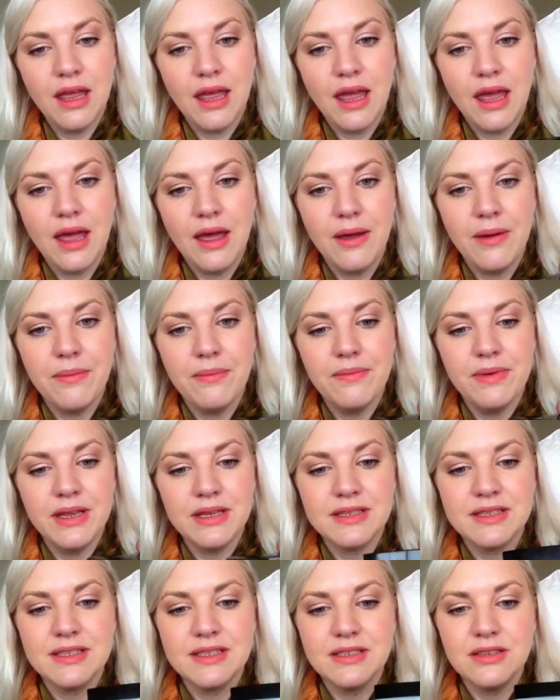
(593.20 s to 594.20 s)

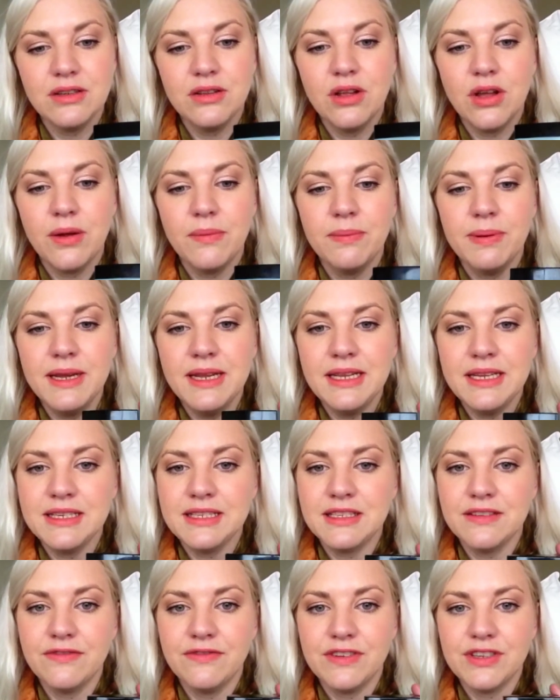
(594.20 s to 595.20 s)
it's still completely
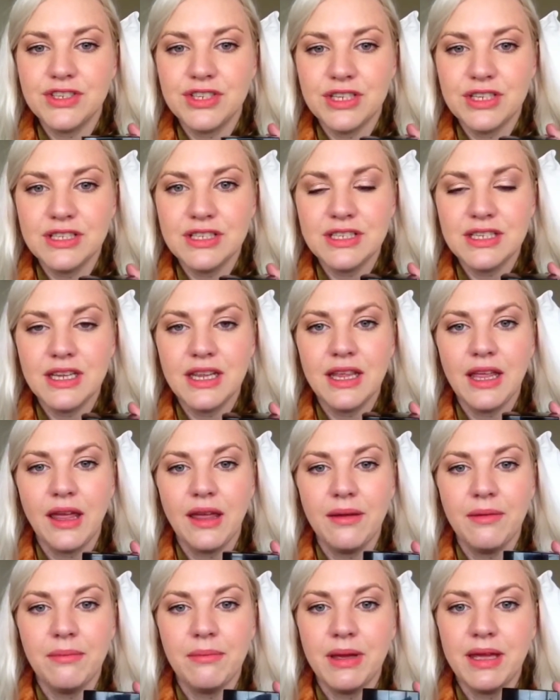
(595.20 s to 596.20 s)
sufficient.
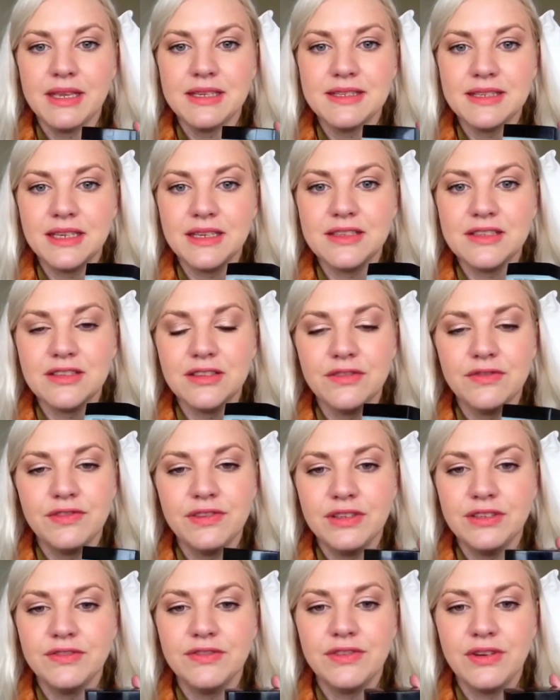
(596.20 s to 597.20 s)
My skin still
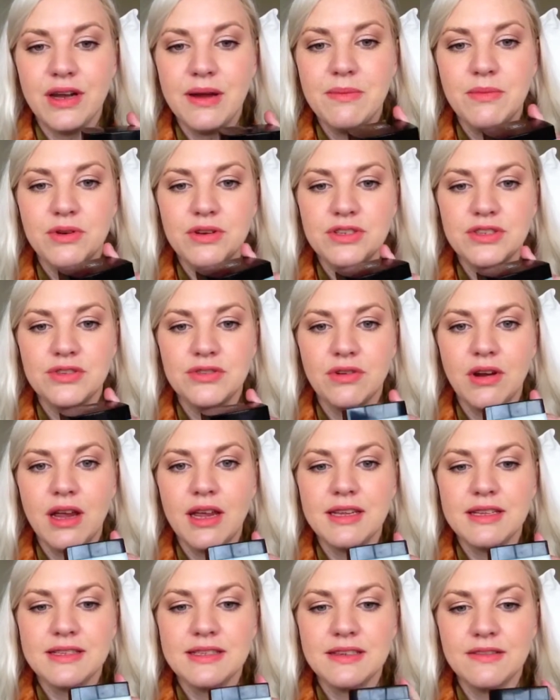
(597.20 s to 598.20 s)
feels very
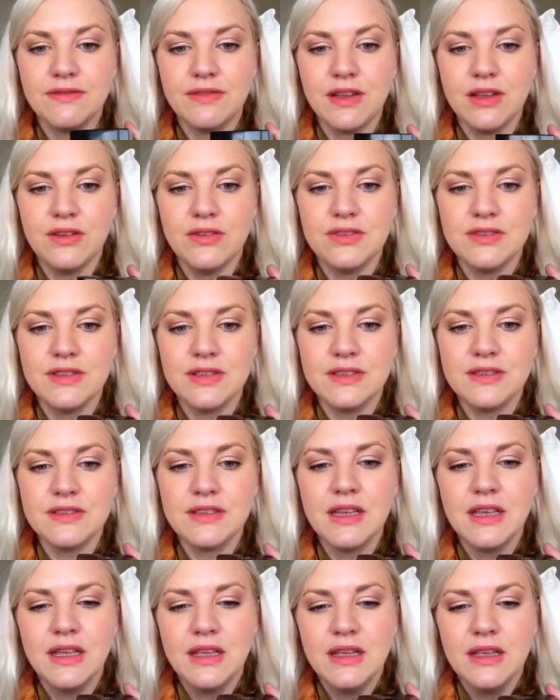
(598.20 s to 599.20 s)
moisturized if I use this,
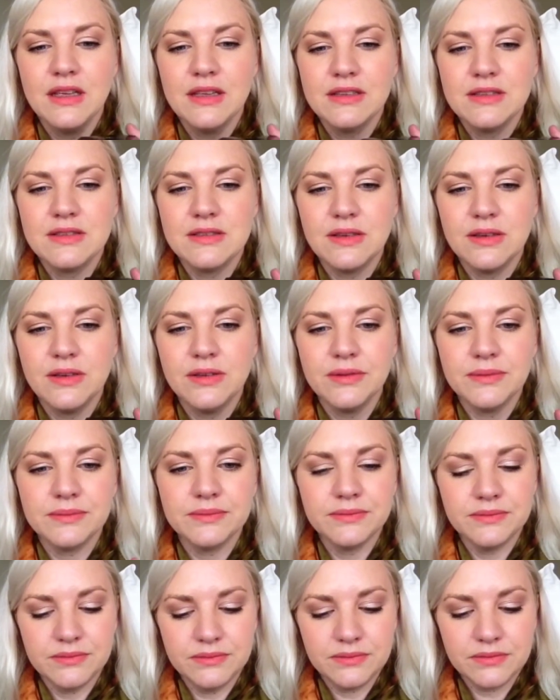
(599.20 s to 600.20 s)
so
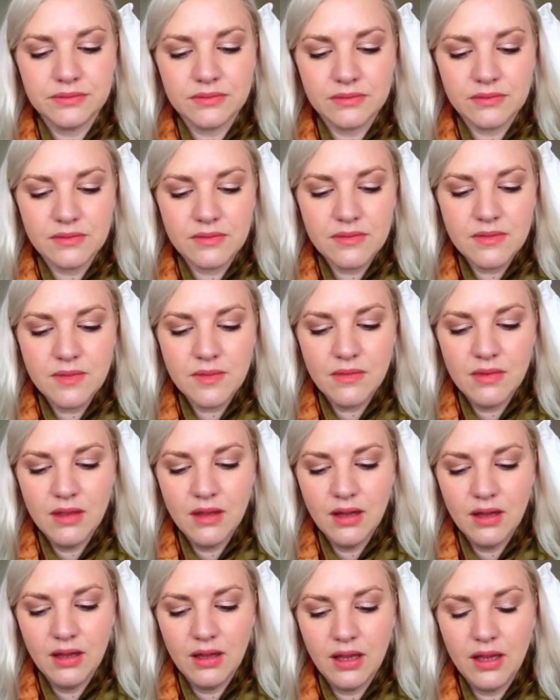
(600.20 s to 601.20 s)

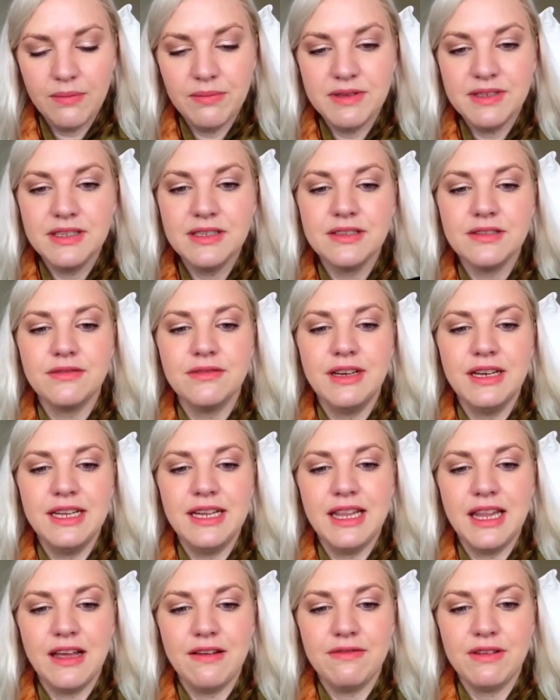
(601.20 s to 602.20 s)
This is a
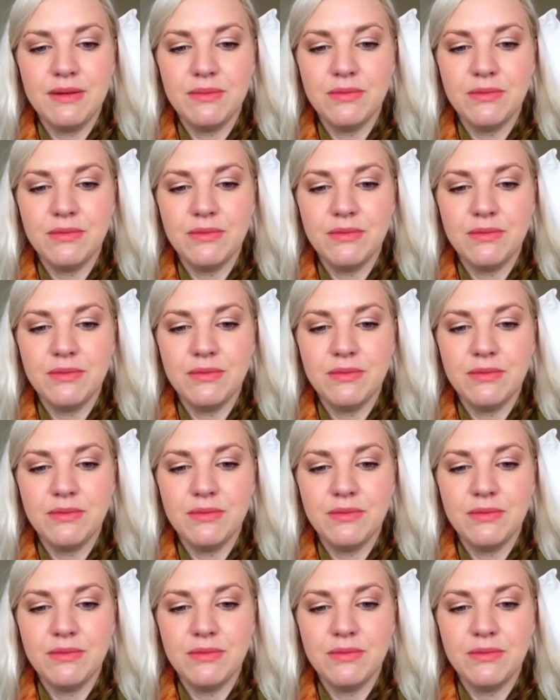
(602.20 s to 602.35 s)
really lovely